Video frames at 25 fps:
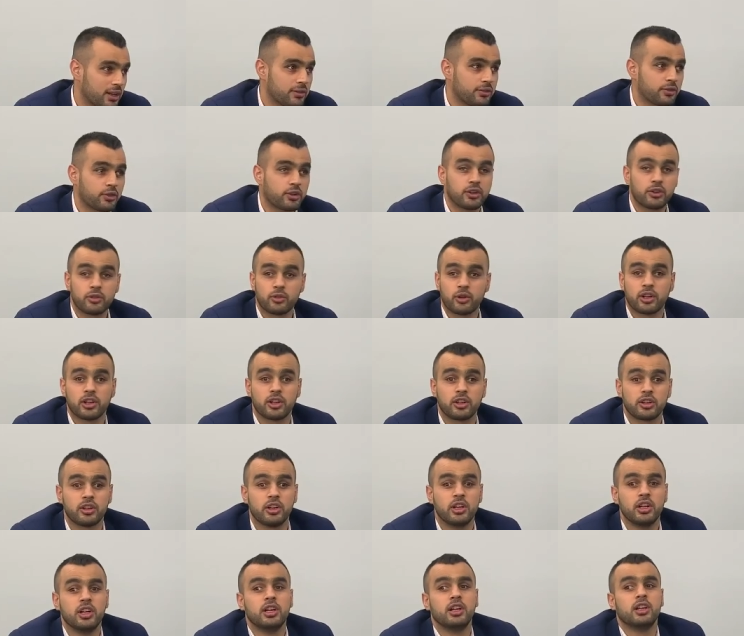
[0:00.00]
have for you right
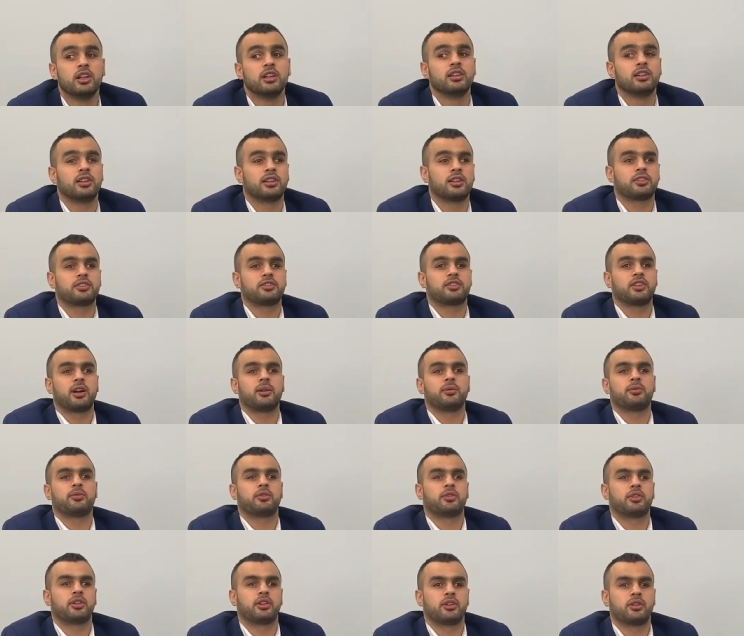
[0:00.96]
here, let us stop
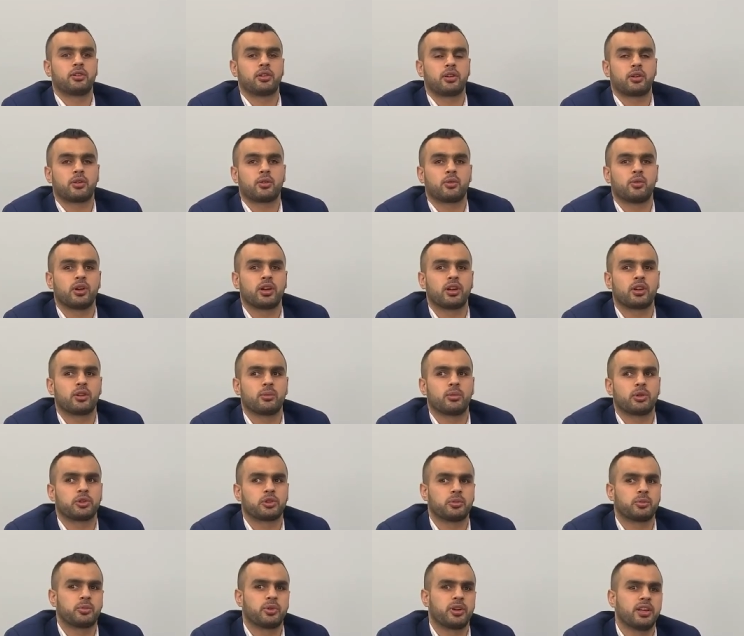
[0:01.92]
for a quick
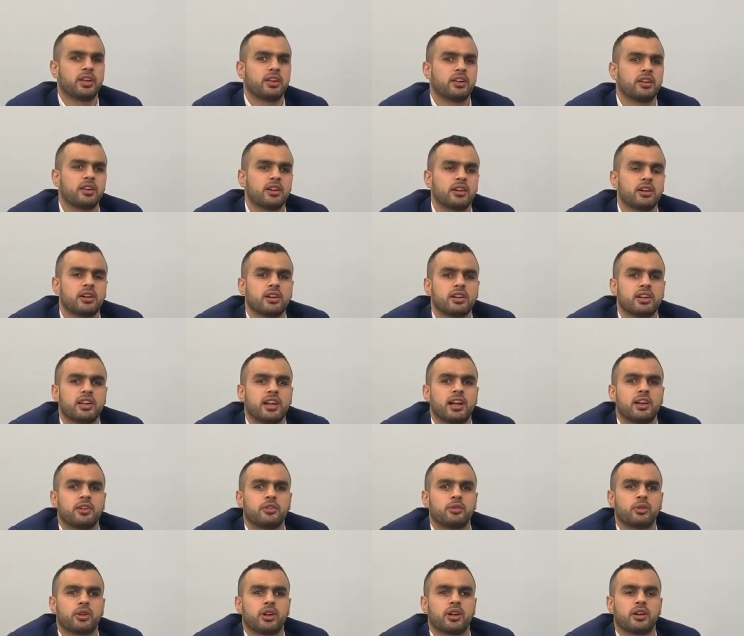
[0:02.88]
commercial break.
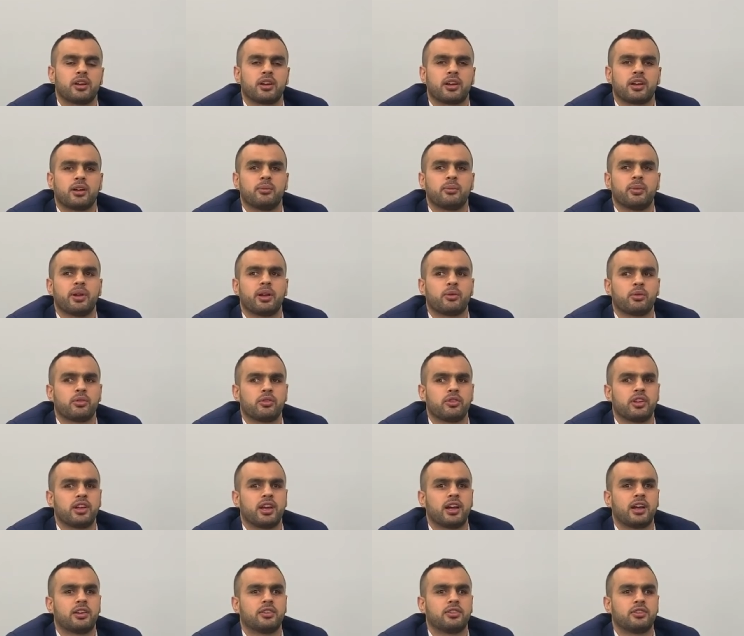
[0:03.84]
Guys, we're going to come back with you
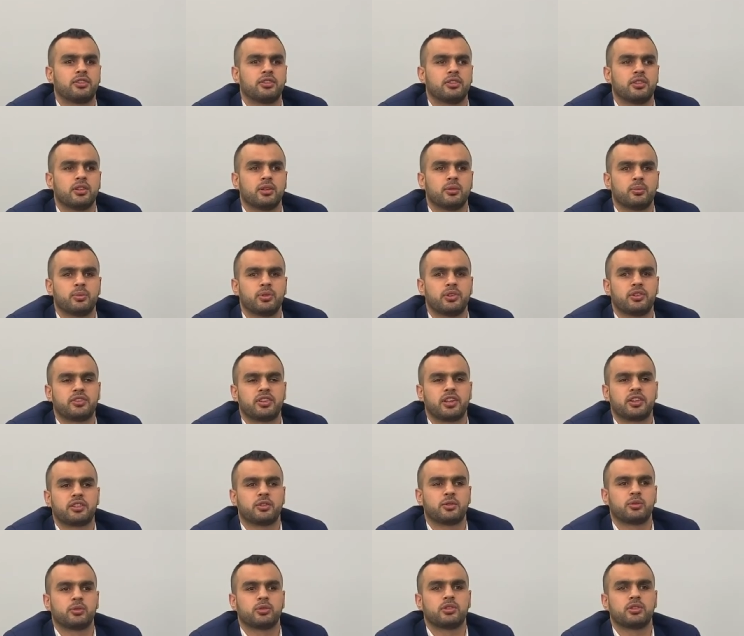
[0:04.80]
guys. Please stay
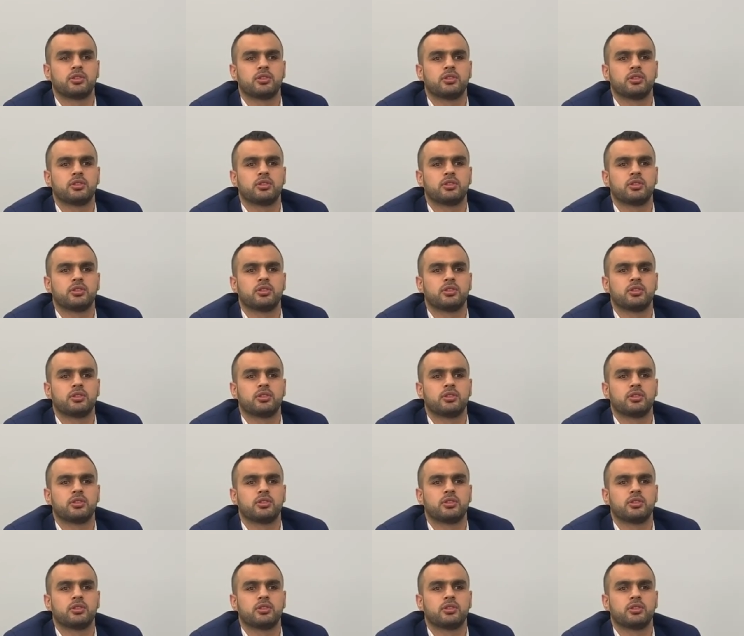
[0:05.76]
tuned.